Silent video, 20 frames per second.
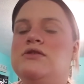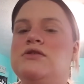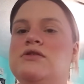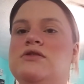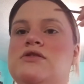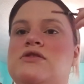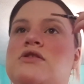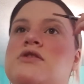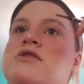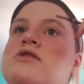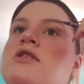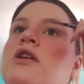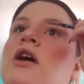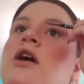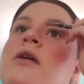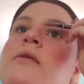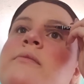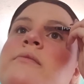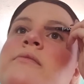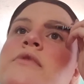just
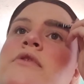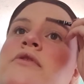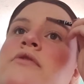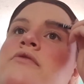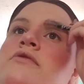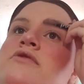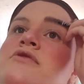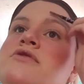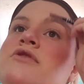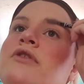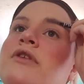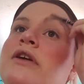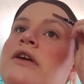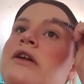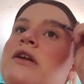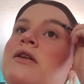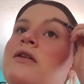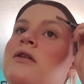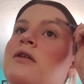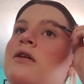come through the screen,
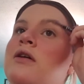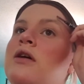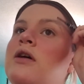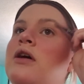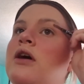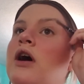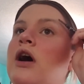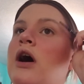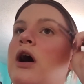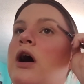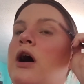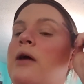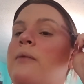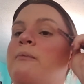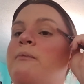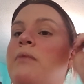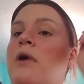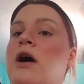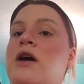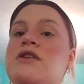
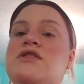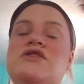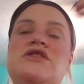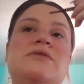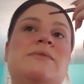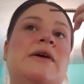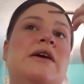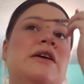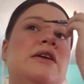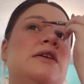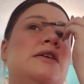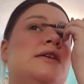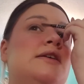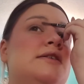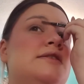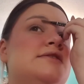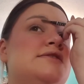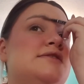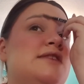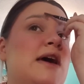punch me, and
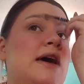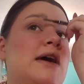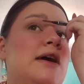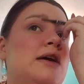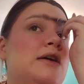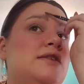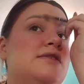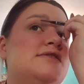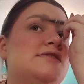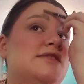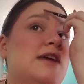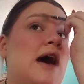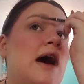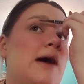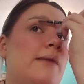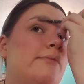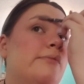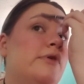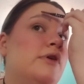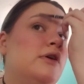say stop.
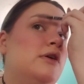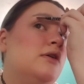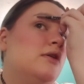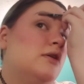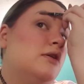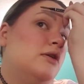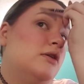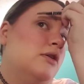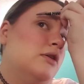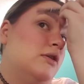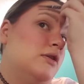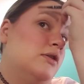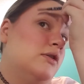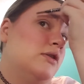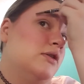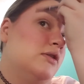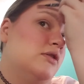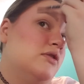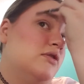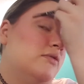
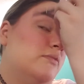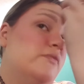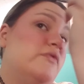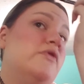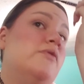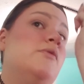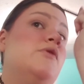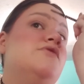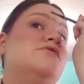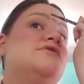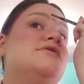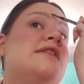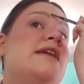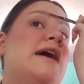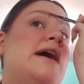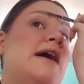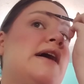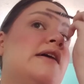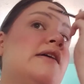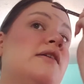For most of
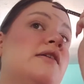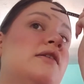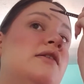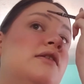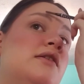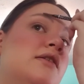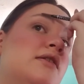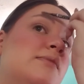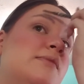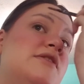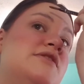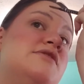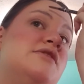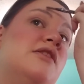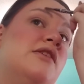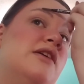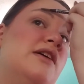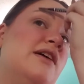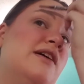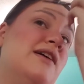that,
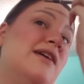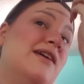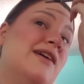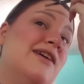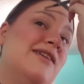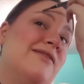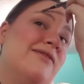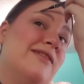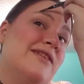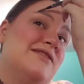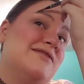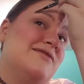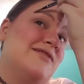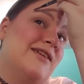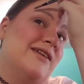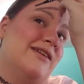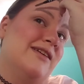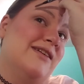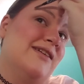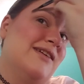basically I got
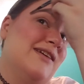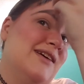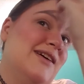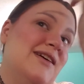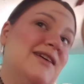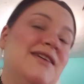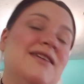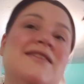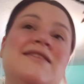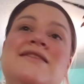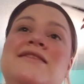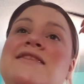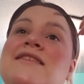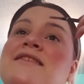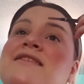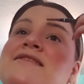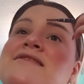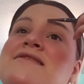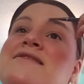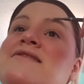frustrated because I was like,
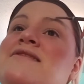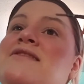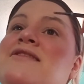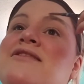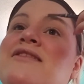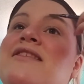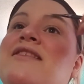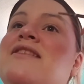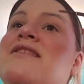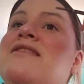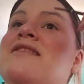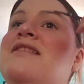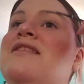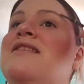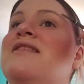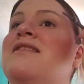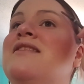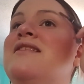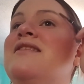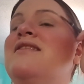this isn't doing anything.
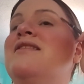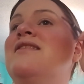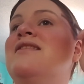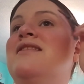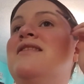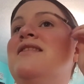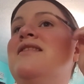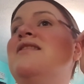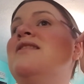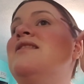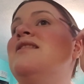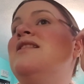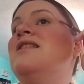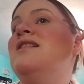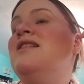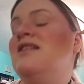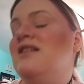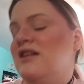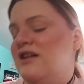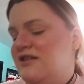
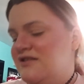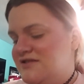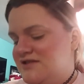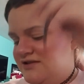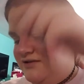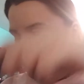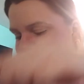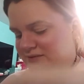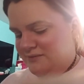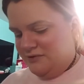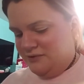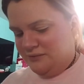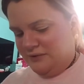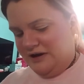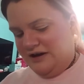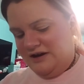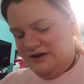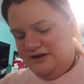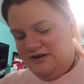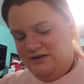Also, I'm
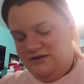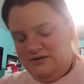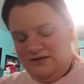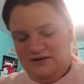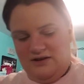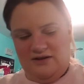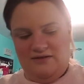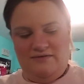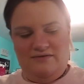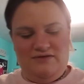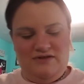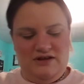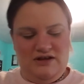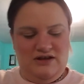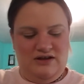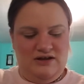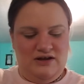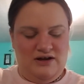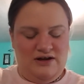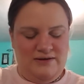aware of
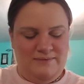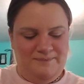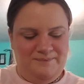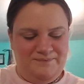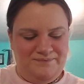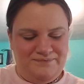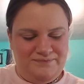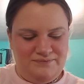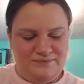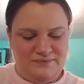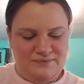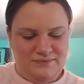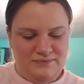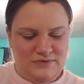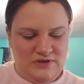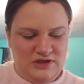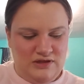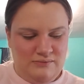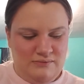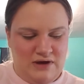the
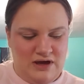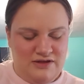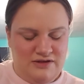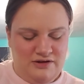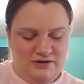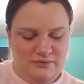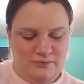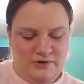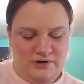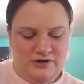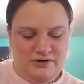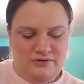method where you